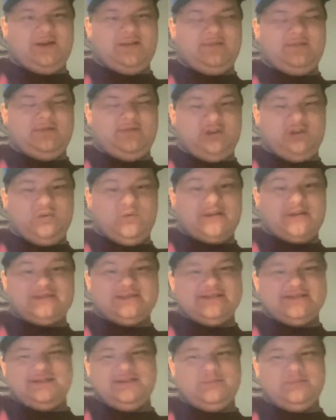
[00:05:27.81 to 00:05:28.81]
and the
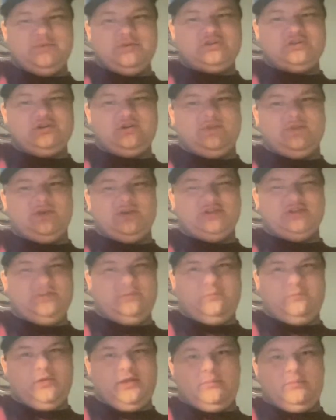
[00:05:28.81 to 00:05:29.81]
US is the butchered
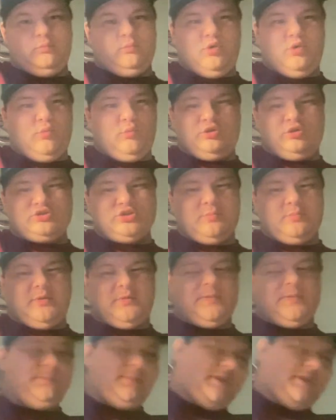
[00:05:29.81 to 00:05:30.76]
version. Like when we're talking about the